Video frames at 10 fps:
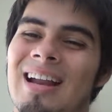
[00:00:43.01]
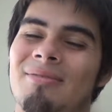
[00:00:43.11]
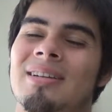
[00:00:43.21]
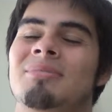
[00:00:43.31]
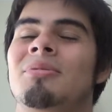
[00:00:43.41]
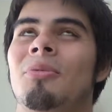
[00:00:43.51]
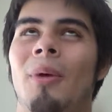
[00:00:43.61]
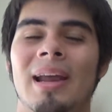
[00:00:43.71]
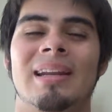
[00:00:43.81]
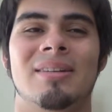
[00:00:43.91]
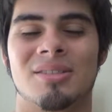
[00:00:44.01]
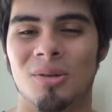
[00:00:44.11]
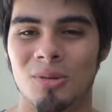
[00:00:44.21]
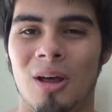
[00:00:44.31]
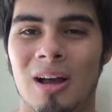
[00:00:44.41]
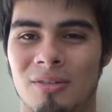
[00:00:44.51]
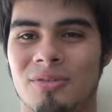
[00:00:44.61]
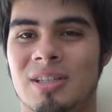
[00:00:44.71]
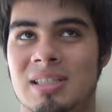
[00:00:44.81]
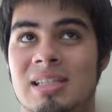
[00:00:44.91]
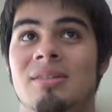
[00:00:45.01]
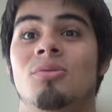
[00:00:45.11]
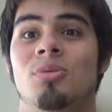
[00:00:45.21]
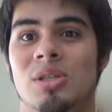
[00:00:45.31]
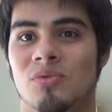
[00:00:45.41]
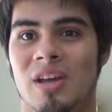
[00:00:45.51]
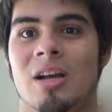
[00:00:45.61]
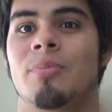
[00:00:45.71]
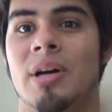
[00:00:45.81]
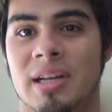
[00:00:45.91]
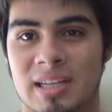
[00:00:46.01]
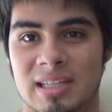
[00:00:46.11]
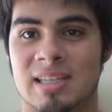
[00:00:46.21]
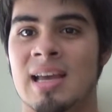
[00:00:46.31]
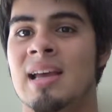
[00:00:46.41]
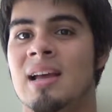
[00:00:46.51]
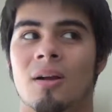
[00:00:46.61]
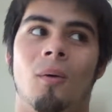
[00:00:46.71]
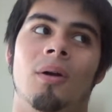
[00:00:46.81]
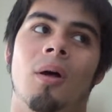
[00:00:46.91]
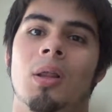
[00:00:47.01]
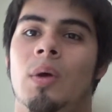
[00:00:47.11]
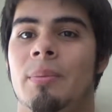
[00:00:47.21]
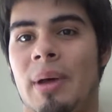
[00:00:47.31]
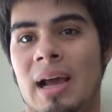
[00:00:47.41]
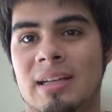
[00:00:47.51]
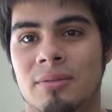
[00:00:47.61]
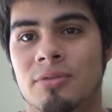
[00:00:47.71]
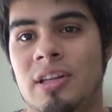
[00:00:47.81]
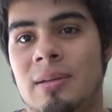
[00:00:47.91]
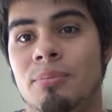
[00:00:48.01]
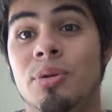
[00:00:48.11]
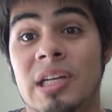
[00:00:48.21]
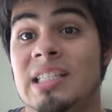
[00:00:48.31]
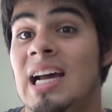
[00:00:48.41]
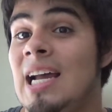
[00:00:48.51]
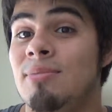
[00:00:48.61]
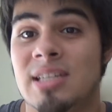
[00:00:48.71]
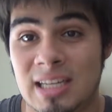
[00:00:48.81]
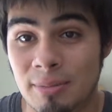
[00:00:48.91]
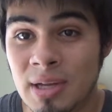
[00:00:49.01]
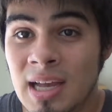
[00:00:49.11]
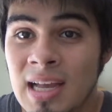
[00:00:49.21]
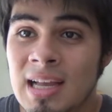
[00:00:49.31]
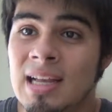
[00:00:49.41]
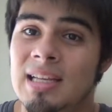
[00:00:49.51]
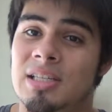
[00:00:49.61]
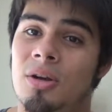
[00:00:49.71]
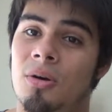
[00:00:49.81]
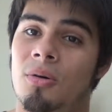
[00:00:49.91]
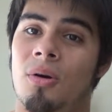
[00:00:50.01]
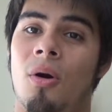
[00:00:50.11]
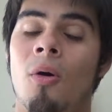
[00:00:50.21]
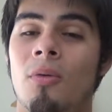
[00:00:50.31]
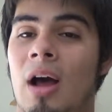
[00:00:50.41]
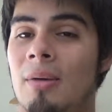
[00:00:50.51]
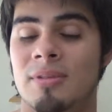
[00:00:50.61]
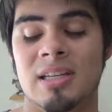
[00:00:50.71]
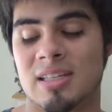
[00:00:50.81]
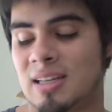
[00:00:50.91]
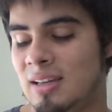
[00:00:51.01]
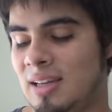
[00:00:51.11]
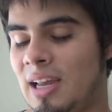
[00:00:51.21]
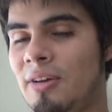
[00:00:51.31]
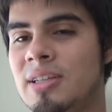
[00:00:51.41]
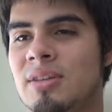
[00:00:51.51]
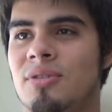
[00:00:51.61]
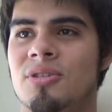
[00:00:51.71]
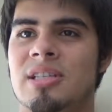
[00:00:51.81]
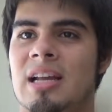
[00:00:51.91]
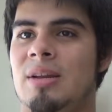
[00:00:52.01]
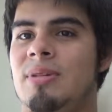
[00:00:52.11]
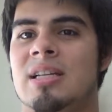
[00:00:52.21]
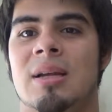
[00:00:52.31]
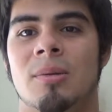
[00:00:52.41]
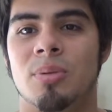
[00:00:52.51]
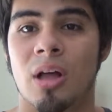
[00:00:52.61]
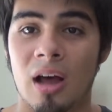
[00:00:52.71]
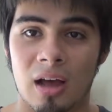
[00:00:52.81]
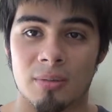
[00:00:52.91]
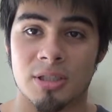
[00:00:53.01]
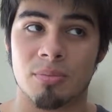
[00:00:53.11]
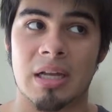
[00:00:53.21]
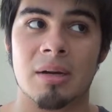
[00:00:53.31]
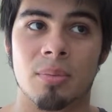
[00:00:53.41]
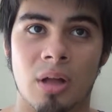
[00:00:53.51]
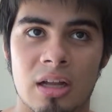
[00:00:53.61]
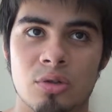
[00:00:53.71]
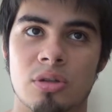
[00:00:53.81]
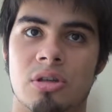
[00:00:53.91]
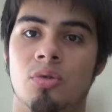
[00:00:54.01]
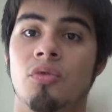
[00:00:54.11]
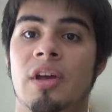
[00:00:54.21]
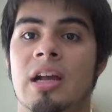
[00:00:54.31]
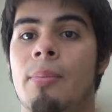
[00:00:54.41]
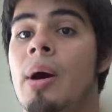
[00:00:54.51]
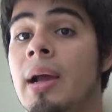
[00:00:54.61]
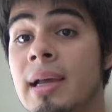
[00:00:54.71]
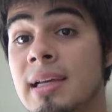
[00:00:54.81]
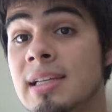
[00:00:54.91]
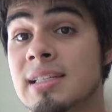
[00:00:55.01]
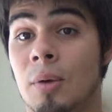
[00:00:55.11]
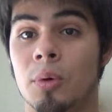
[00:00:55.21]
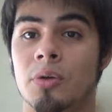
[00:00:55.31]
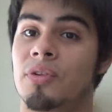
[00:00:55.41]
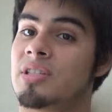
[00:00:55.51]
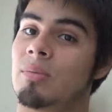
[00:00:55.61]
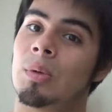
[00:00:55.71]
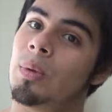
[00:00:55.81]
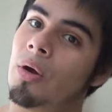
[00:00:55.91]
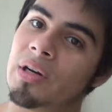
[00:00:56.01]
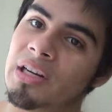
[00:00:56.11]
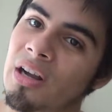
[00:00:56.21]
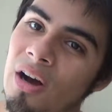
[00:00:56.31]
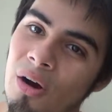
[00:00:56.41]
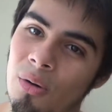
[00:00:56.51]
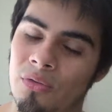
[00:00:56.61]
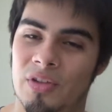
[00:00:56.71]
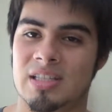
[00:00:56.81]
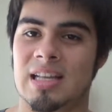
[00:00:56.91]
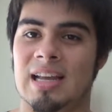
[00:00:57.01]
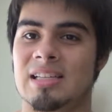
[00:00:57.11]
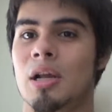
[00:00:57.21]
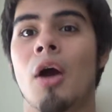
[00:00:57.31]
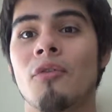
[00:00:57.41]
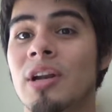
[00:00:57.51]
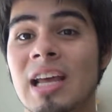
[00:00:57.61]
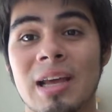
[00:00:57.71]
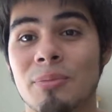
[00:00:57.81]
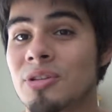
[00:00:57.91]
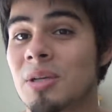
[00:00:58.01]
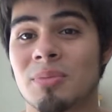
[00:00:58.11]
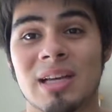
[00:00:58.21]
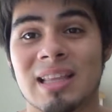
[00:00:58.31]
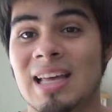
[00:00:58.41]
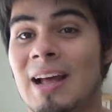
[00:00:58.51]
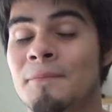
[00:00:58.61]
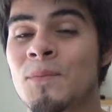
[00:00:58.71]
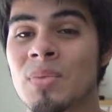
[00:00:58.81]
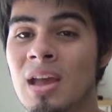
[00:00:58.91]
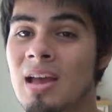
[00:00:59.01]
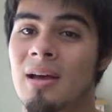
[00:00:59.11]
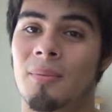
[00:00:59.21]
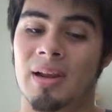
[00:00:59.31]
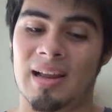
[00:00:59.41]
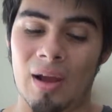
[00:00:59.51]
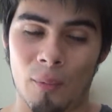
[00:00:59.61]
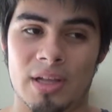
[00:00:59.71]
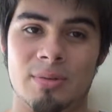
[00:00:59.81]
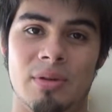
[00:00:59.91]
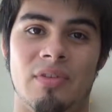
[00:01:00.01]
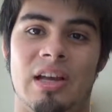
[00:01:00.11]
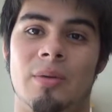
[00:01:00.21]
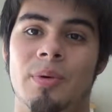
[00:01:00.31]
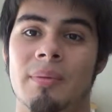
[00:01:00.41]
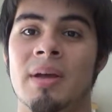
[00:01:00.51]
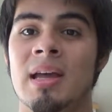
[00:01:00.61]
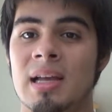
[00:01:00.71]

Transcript: I've just been waiting so long to see who this Vegapunk is, going all the way back to freaking pre-time skip. So hope I'm just curious if there's like any kind of plot, uh, some kind of plot twist on who Vegapunk is. I wonder if it's someone we already know, if it's like his cover name or something like that. Can't wait to meet Vegapunk.